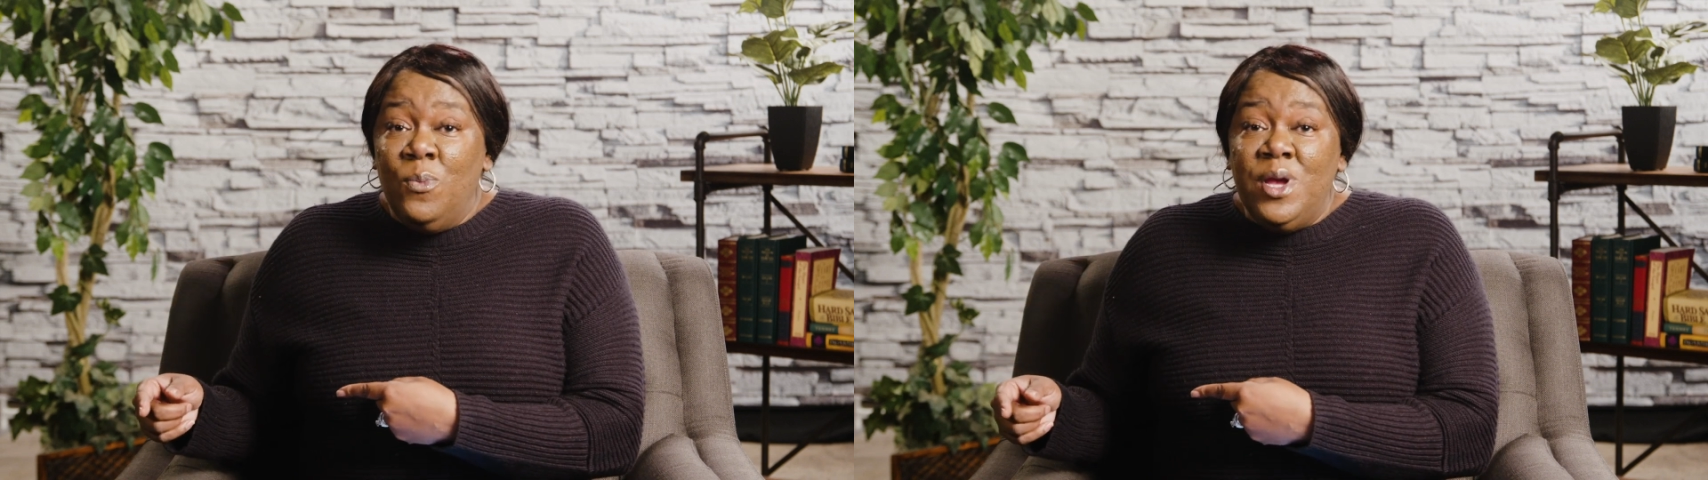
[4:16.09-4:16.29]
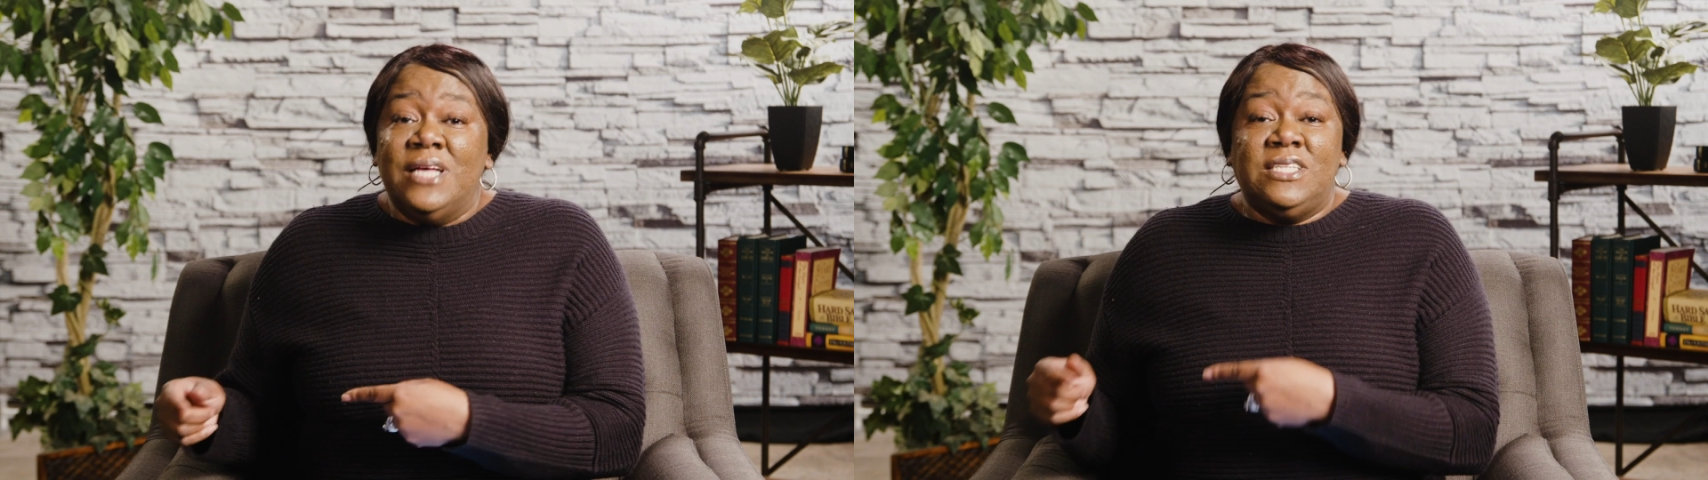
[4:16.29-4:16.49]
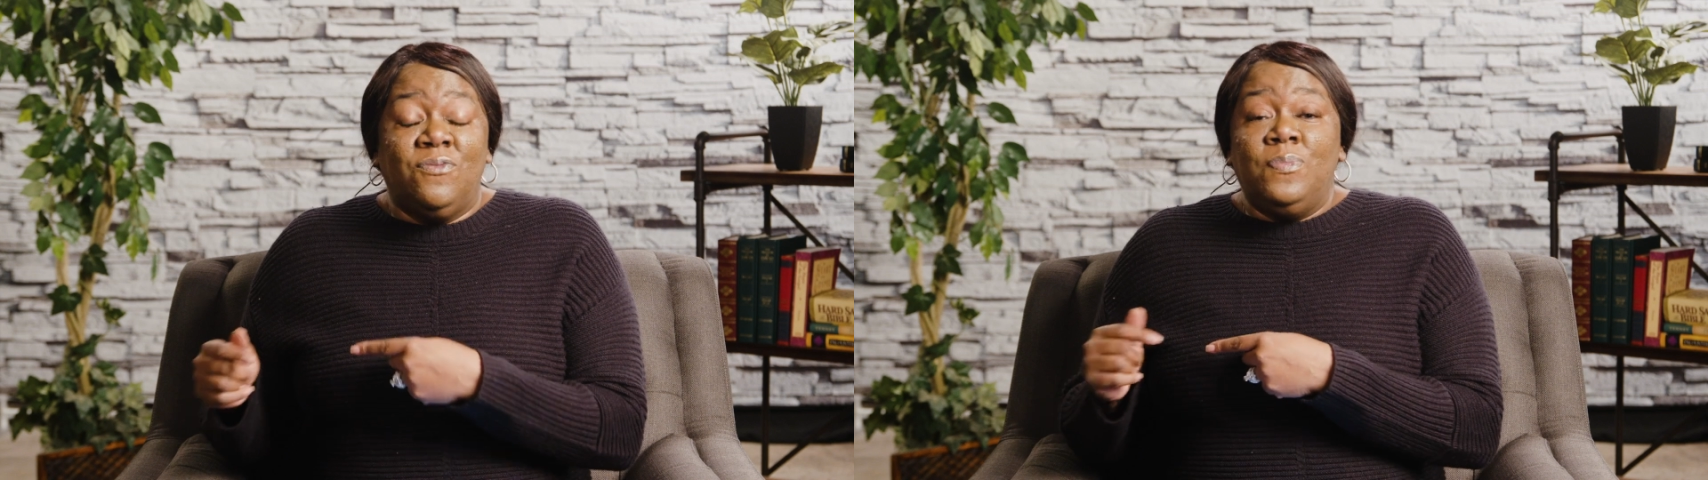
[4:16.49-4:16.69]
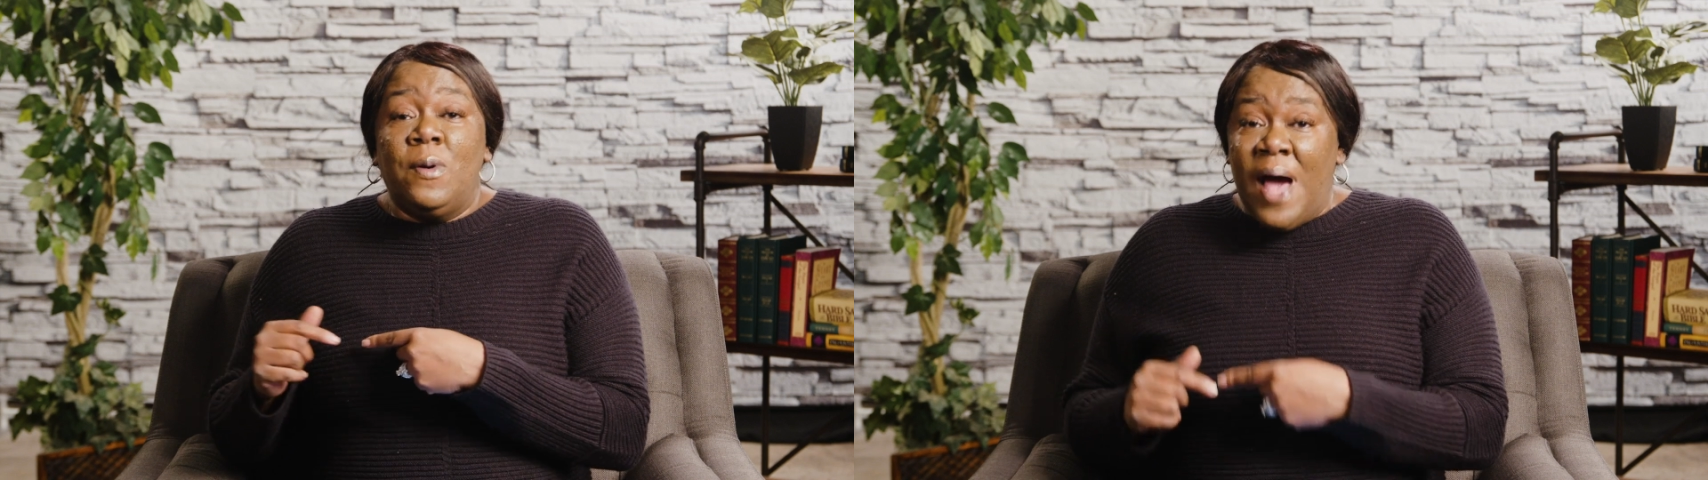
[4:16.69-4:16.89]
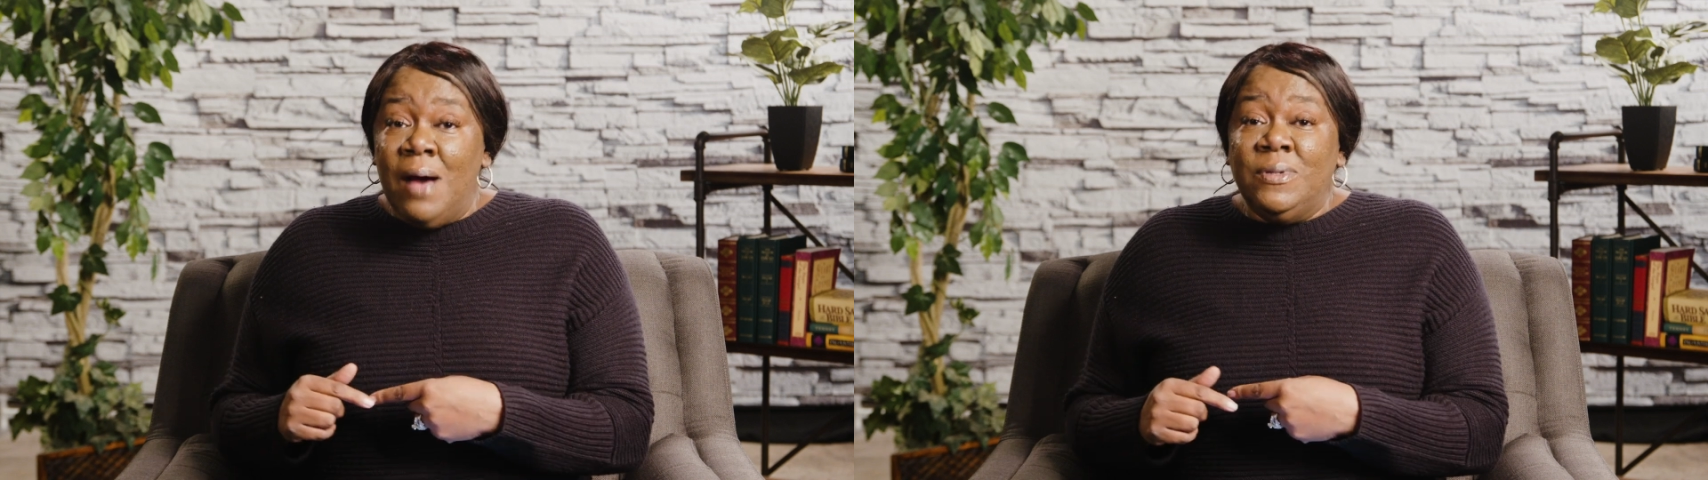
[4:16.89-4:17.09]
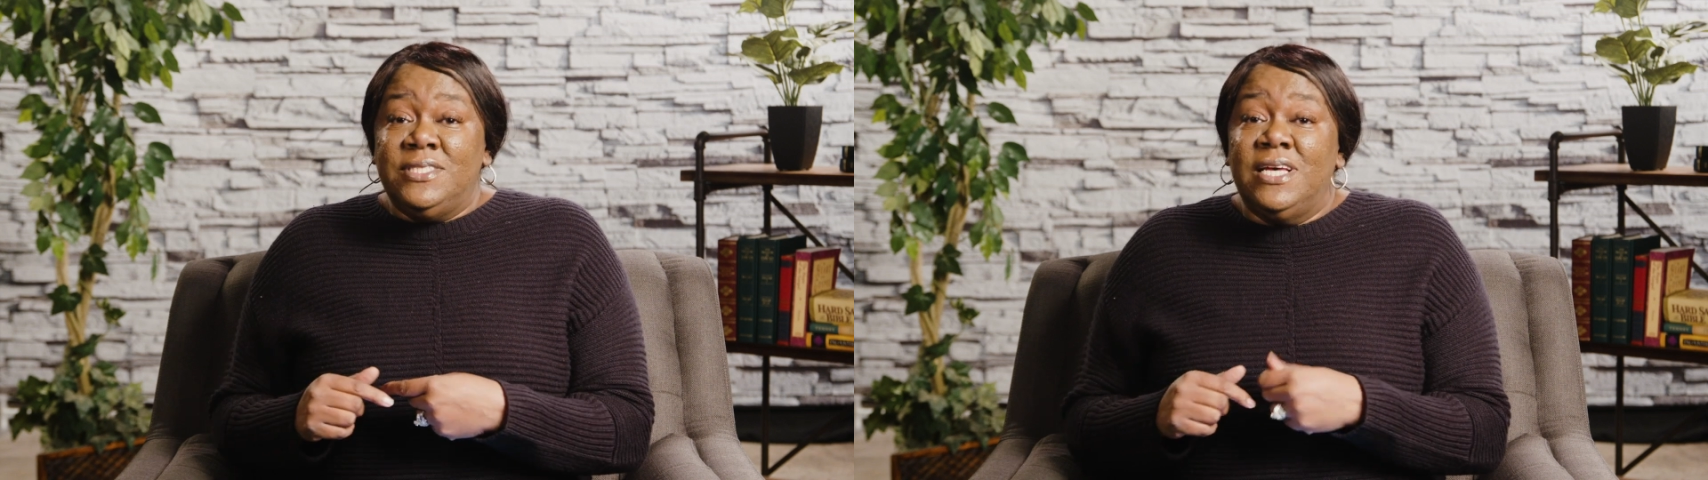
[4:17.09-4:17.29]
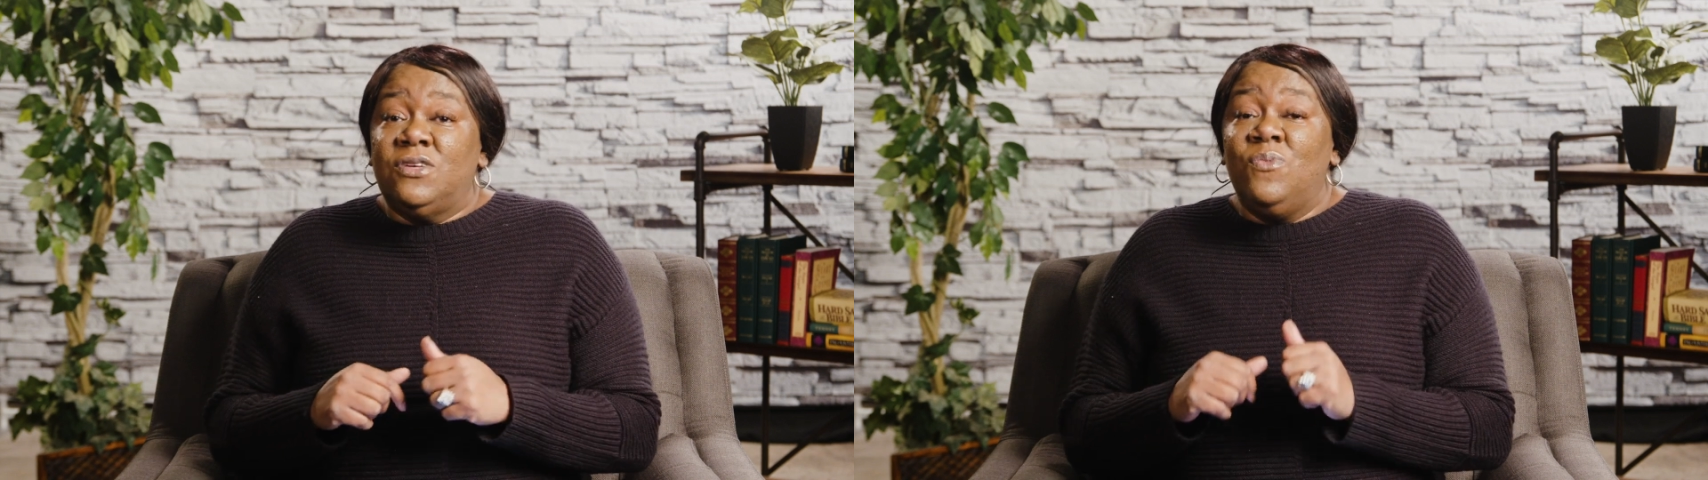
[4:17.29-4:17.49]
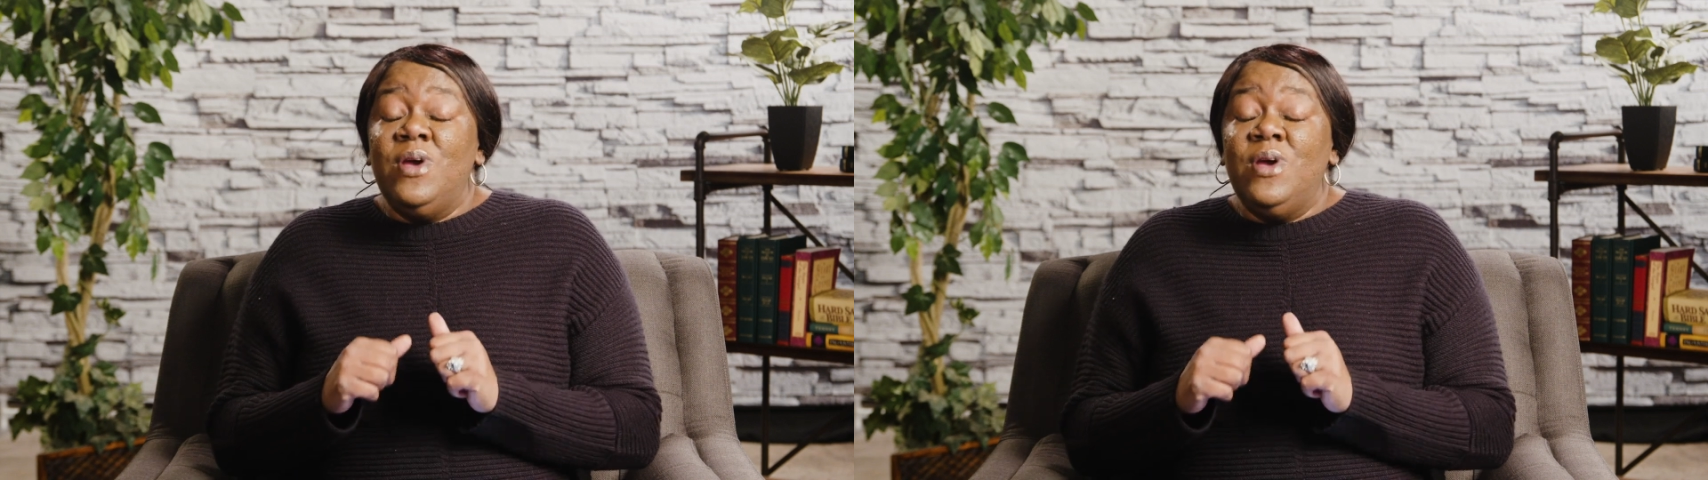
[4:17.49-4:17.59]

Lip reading: Because if the Bible says if